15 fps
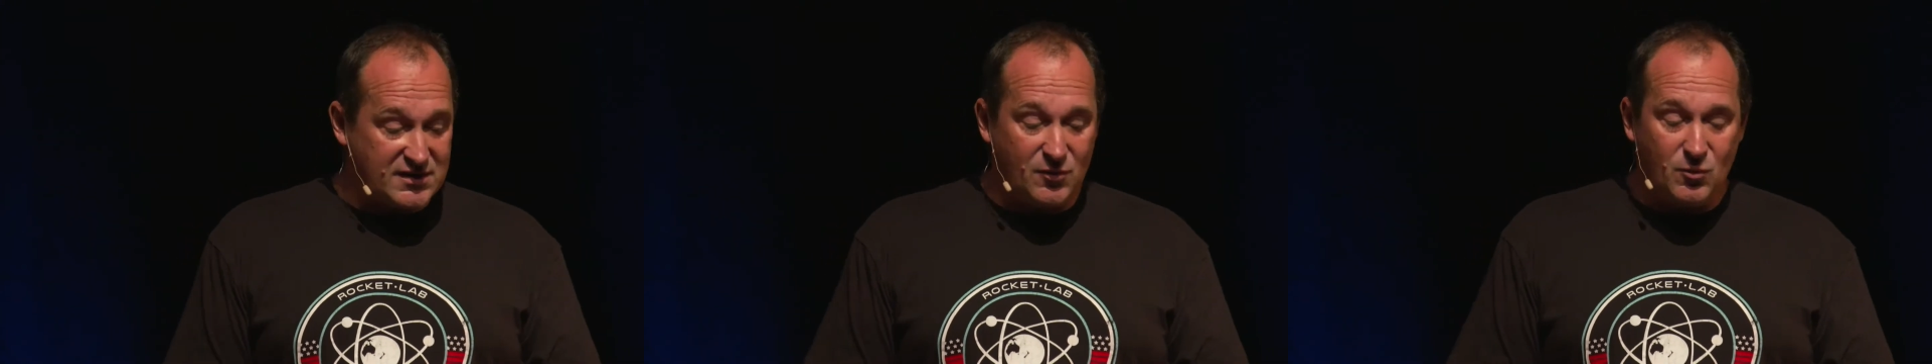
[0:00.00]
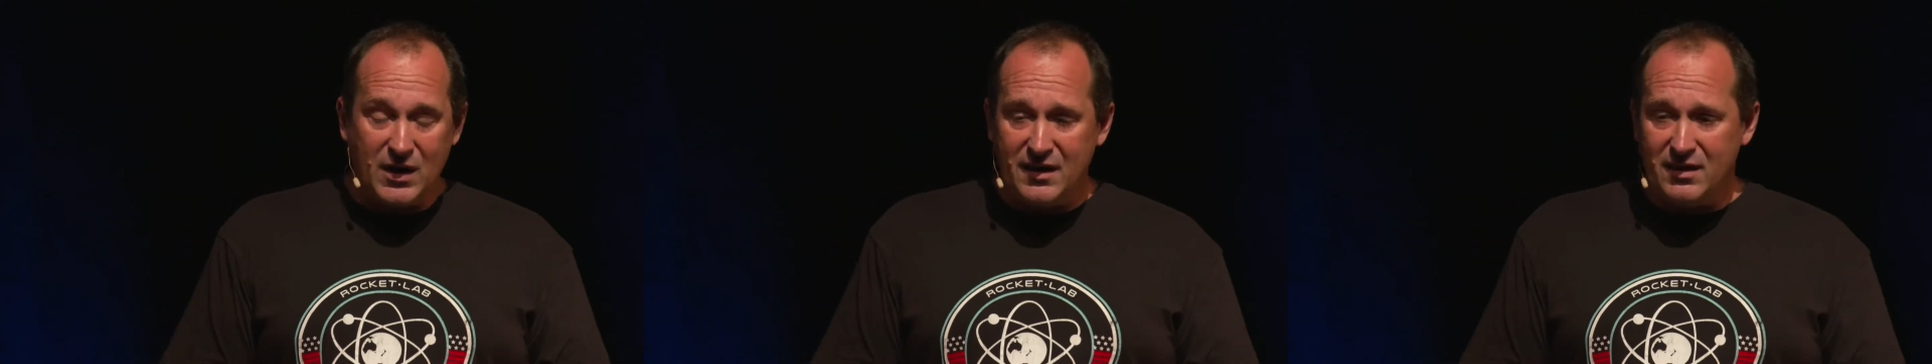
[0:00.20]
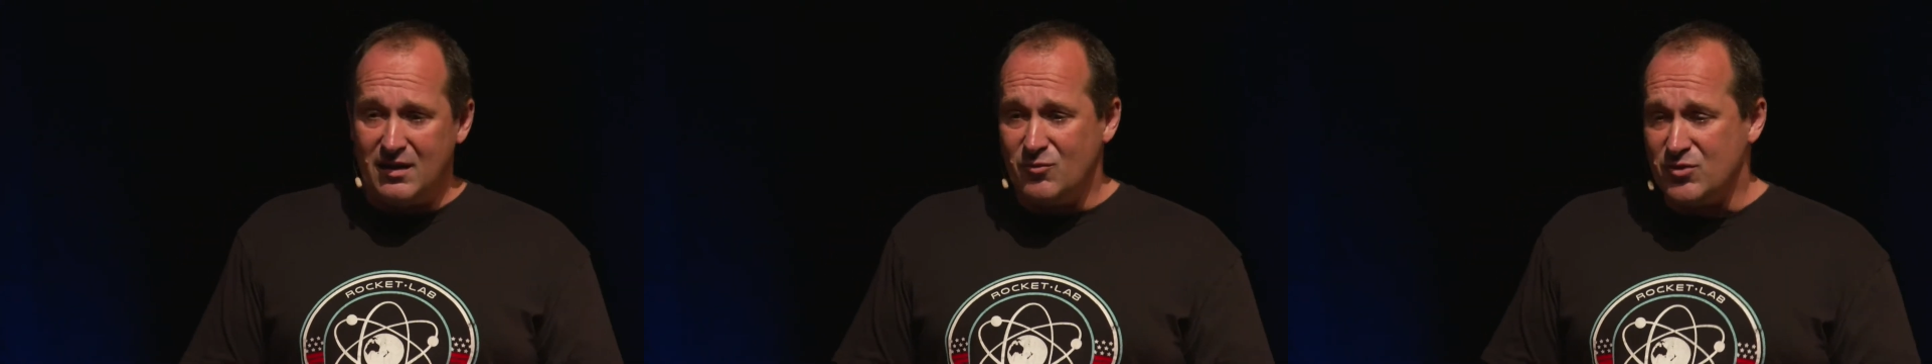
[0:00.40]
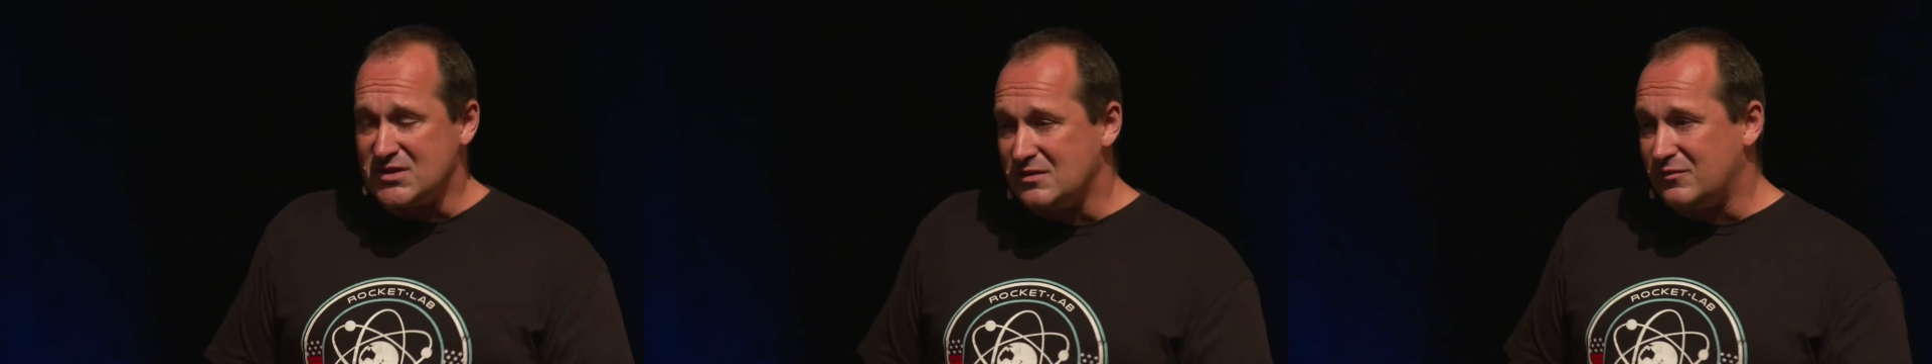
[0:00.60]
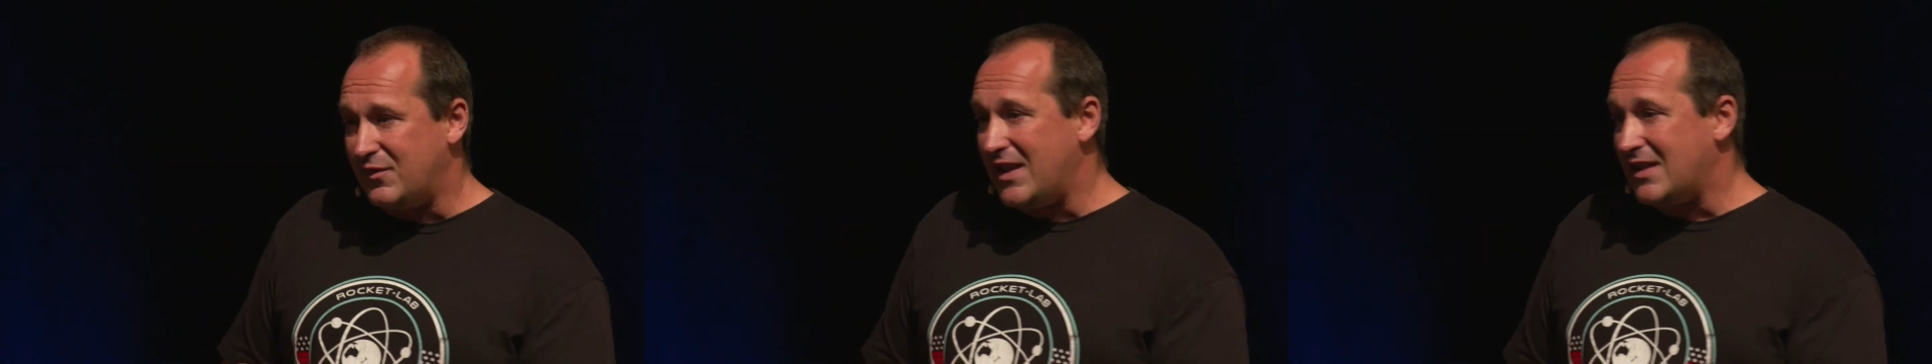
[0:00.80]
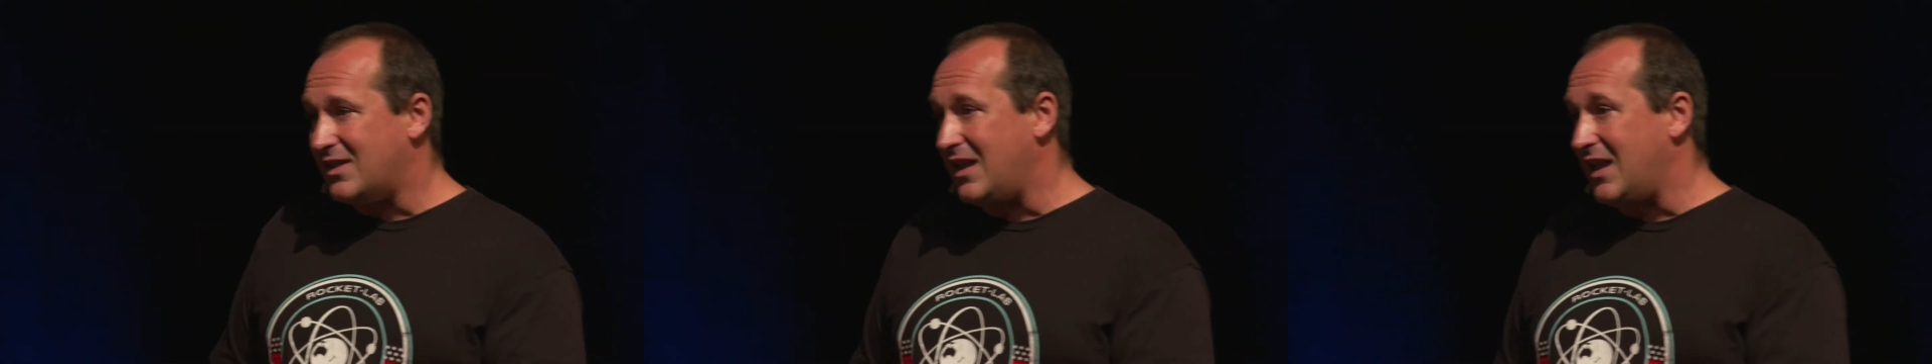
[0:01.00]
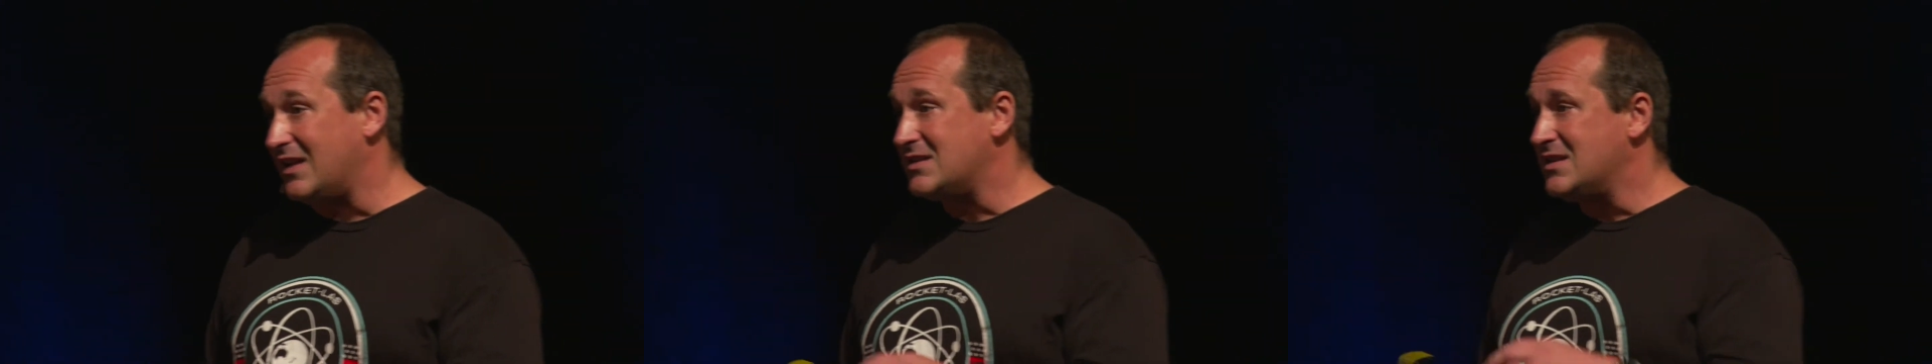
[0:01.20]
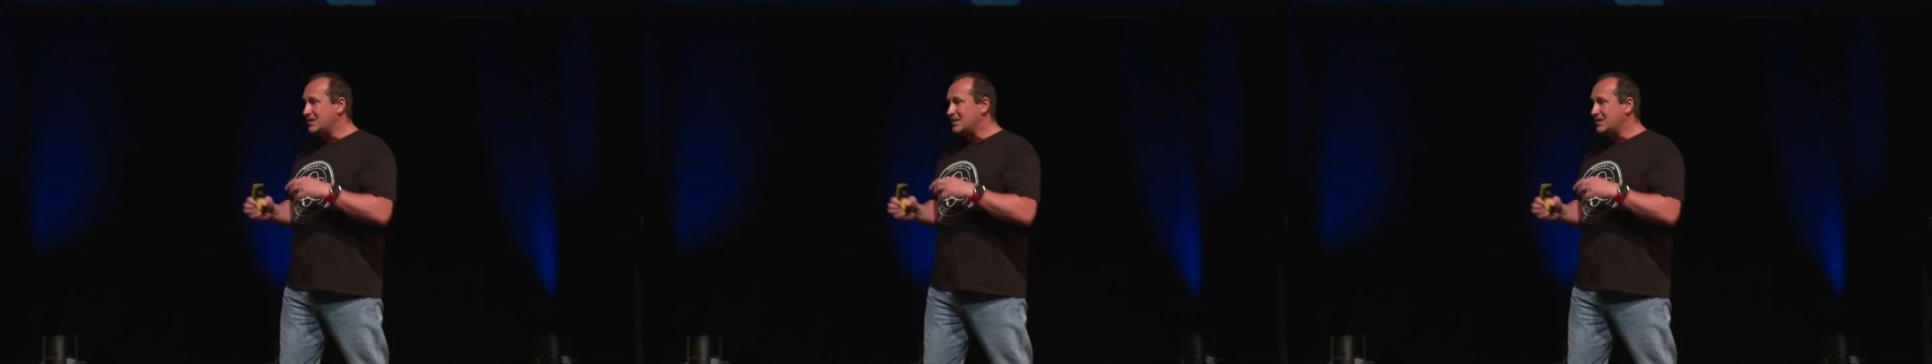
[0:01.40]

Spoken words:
And one of them was the fact that